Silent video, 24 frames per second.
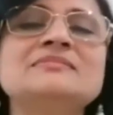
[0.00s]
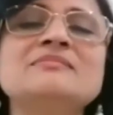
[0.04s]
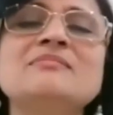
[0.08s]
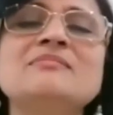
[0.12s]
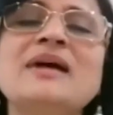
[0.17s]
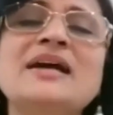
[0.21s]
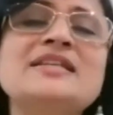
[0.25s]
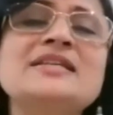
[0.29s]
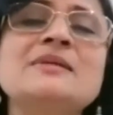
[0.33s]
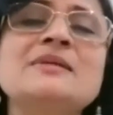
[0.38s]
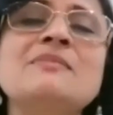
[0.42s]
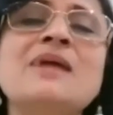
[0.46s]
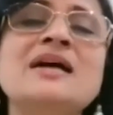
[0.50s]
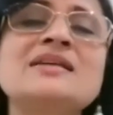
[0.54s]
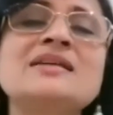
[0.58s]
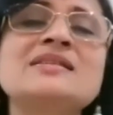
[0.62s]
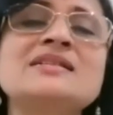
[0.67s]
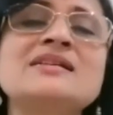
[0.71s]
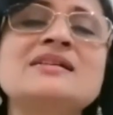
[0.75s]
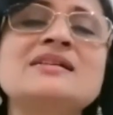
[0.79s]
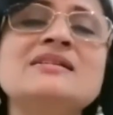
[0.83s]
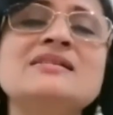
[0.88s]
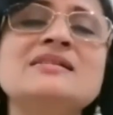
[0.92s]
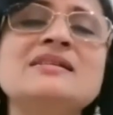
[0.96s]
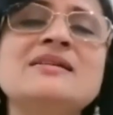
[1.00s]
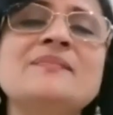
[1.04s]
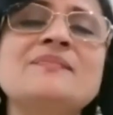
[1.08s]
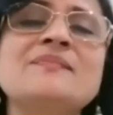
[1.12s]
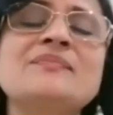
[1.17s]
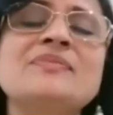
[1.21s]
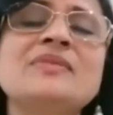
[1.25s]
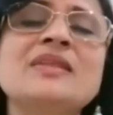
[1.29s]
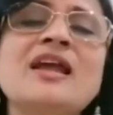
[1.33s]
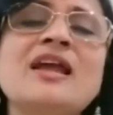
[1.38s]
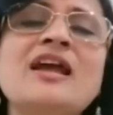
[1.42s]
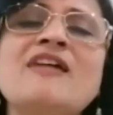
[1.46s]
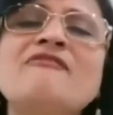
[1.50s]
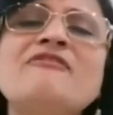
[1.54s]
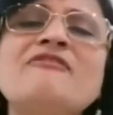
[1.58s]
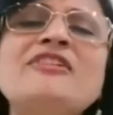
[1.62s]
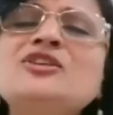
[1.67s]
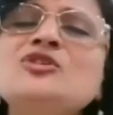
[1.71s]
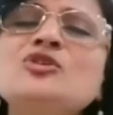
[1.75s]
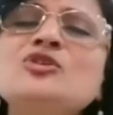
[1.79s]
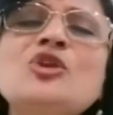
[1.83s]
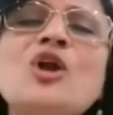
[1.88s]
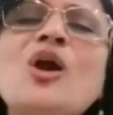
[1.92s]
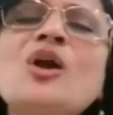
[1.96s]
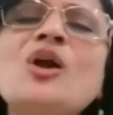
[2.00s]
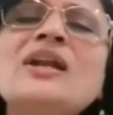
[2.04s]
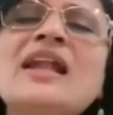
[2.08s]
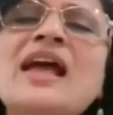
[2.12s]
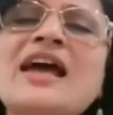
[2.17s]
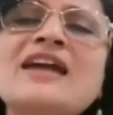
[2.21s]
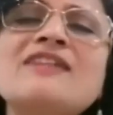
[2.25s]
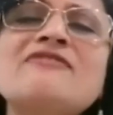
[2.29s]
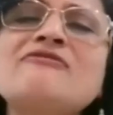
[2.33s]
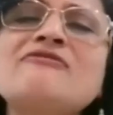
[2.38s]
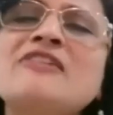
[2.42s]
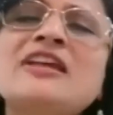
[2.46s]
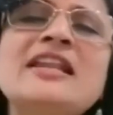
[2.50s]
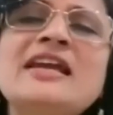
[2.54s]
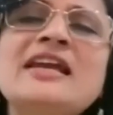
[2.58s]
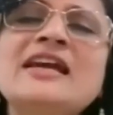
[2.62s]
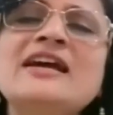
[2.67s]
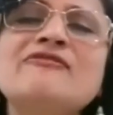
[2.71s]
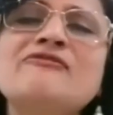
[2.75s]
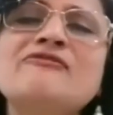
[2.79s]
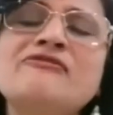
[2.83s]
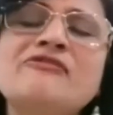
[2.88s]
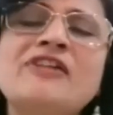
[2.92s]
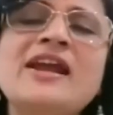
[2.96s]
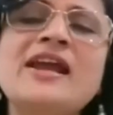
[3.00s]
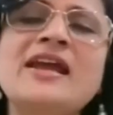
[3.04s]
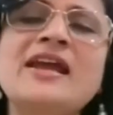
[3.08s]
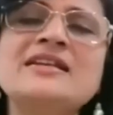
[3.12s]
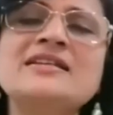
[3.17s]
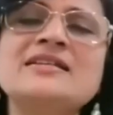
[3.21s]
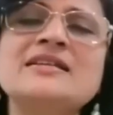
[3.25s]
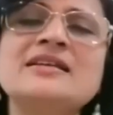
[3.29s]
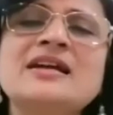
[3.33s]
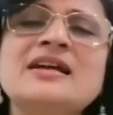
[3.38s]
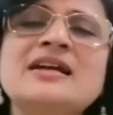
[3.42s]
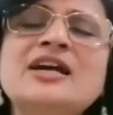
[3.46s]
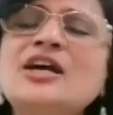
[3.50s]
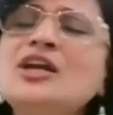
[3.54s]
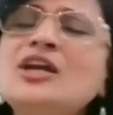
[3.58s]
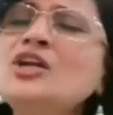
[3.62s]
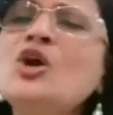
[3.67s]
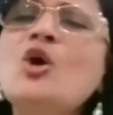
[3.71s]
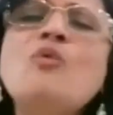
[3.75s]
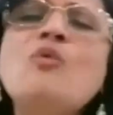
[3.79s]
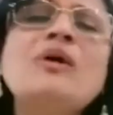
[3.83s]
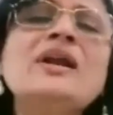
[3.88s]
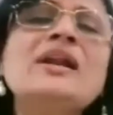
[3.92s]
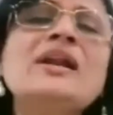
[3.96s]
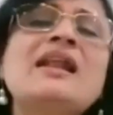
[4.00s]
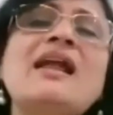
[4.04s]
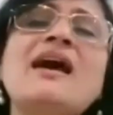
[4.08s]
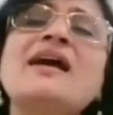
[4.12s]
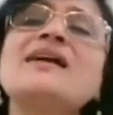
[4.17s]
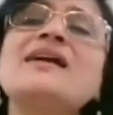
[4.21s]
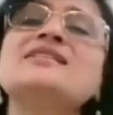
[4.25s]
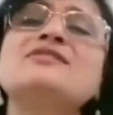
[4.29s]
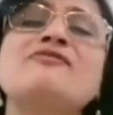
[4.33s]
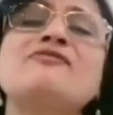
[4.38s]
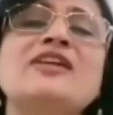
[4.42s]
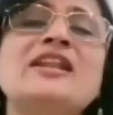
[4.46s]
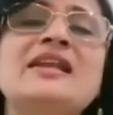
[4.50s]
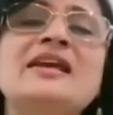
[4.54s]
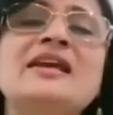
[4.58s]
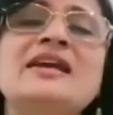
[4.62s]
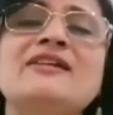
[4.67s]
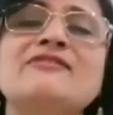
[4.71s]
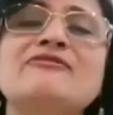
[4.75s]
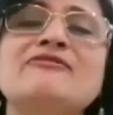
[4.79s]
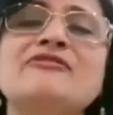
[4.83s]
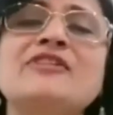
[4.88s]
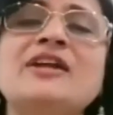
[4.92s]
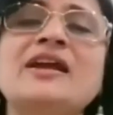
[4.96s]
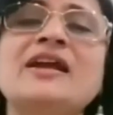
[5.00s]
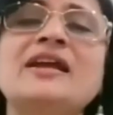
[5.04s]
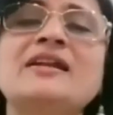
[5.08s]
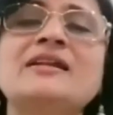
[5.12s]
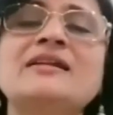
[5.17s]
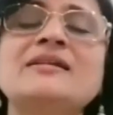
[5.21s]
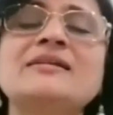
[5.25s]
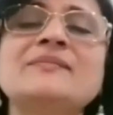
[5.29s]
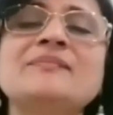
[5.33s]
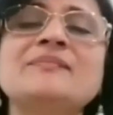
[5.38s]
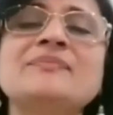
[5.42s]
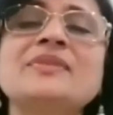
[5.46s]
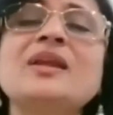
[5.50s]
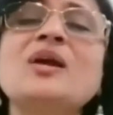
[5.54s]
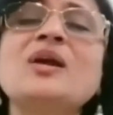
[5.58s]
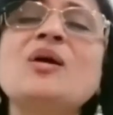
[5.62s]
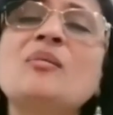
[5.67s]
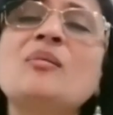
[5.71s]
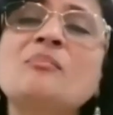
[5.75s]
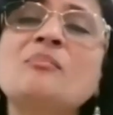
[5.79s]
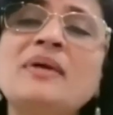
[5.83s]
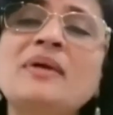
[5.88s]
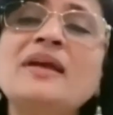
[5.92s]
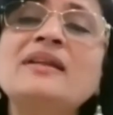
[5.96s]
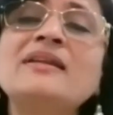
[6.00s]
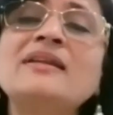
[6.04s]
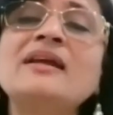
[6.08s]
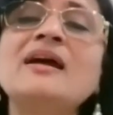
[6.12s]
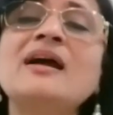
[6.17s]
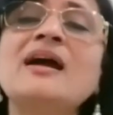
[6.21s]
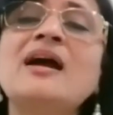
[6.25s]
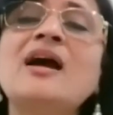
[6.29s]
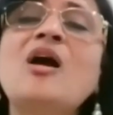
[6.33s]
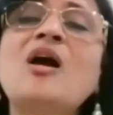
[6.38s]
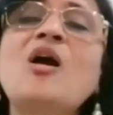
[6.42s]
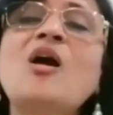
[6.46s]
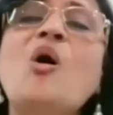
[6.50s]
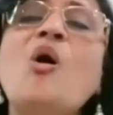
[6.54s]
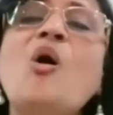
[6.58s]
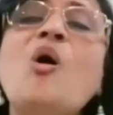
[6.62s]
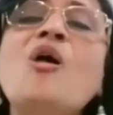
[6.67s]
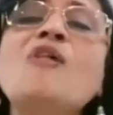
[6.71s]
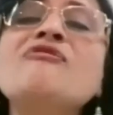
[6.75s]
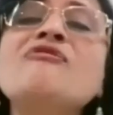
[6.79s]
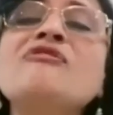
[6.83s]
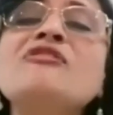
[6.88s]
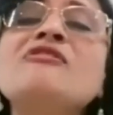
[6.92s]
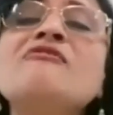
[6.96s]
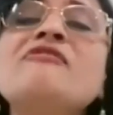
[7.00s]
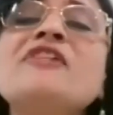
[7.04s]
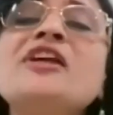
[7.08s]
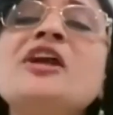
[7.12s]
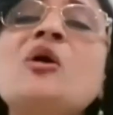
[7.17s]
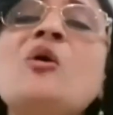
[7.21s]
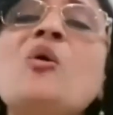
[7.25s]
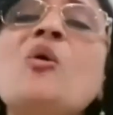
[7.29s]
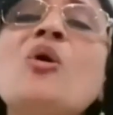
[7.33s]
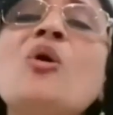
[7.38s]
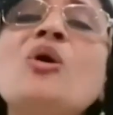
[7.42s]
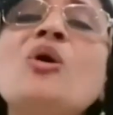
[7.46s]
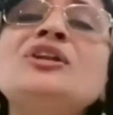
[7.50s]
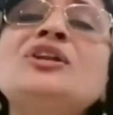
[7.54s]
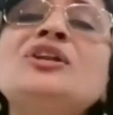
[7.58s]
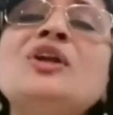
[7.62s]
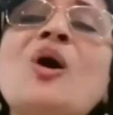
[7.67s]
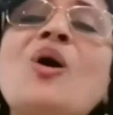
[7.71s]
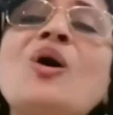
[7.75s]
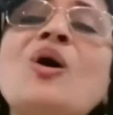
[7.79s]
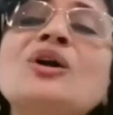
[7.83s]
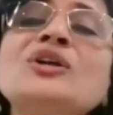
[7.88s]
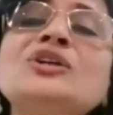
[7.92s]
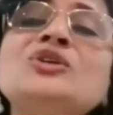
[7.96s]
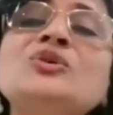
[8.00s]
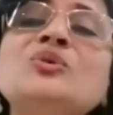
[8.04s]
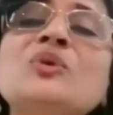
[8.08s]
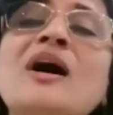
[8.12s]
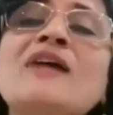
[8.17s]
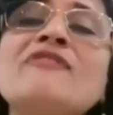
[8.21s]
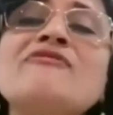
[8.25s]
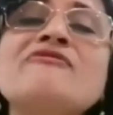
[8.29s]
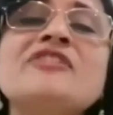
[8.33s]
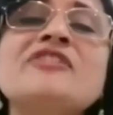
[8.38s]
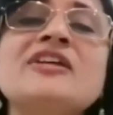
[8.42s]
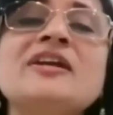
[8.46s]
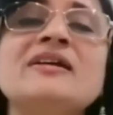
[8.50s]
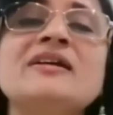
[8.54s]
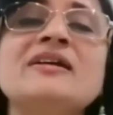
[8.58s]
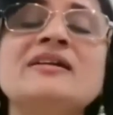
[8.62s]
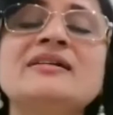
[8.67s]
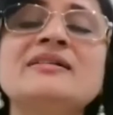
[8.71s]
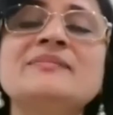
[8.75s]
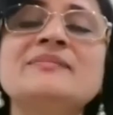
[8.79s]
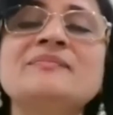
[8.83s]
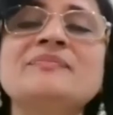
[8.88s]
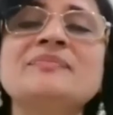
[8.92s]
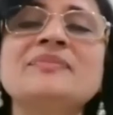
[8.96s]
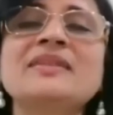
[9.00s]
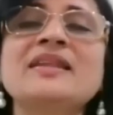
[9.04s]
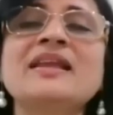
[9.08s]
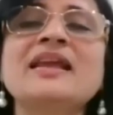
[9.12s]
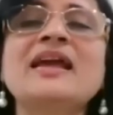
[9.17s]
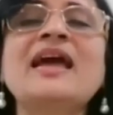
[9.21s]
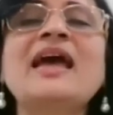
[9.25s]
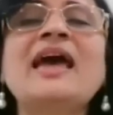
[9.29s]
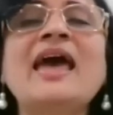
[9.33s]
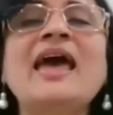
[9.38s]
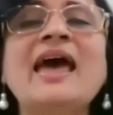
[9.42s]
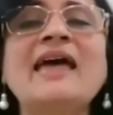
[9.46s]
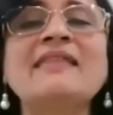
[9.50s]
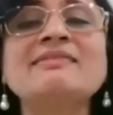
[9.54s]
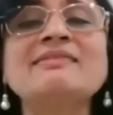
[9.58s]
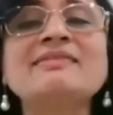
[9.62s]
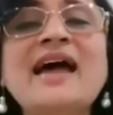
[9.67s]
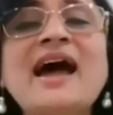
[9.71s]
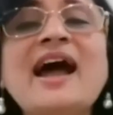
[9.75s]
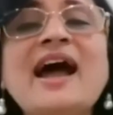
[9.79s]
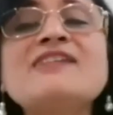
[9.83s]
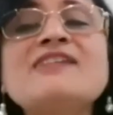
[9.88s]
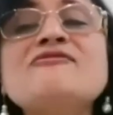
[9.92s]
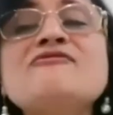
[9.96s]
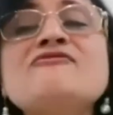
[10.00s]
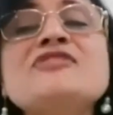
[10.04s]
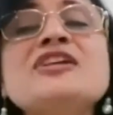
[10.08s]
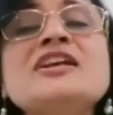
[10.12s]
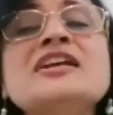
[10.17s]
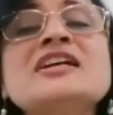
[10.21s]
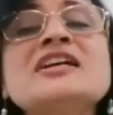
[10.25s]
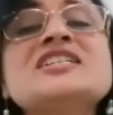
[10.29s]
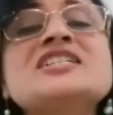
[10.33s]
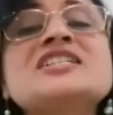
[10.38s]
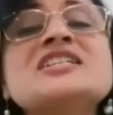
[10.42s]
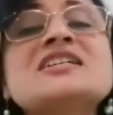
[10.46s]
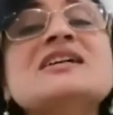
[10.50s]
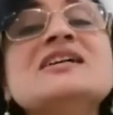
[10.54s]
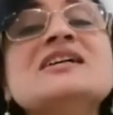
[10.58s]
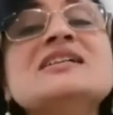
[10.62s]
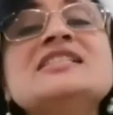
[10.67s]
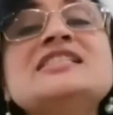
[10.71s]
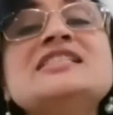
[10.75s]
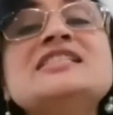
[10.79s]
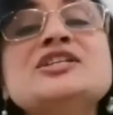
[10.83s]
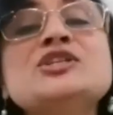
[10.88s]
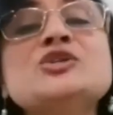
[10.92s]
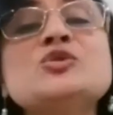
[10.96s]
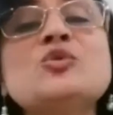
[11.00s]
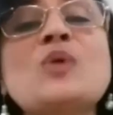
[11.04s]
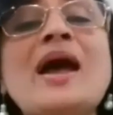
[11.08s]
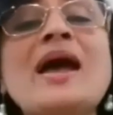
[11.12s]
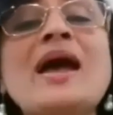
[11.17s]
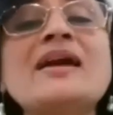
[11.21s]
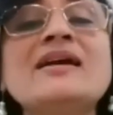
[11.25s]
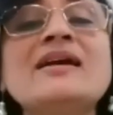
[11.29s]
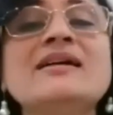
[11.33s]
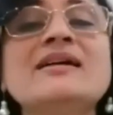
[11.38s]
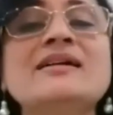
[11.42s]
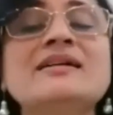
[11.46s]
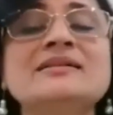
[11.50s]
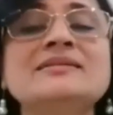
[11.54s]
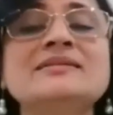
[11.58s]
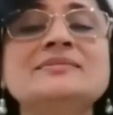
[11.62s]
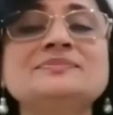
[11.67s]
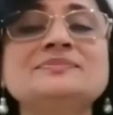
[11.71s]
My dear masters, we do not like feeling afraid. No one likes feeling afraid, but often we hold on to our fear, and that fear turns into anger.